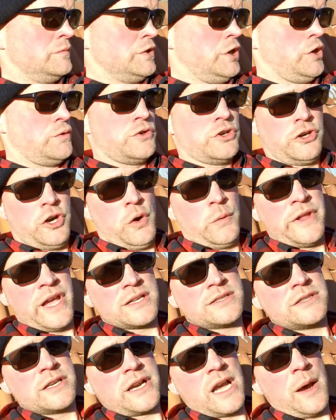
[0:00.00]
Don't you know
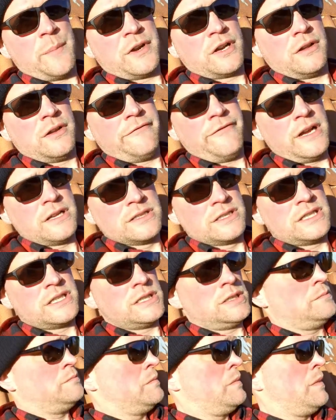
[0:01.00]
that's a capital
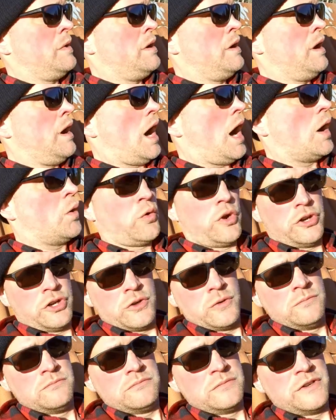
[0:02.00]
offense? How can
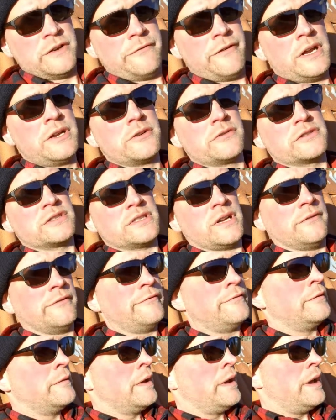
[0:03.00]
you defend
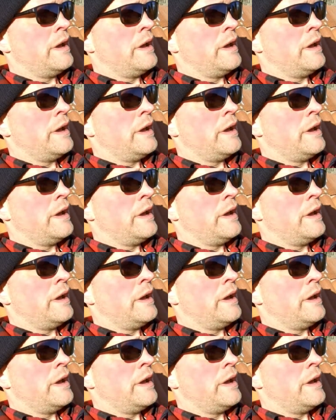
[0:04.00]
yourself?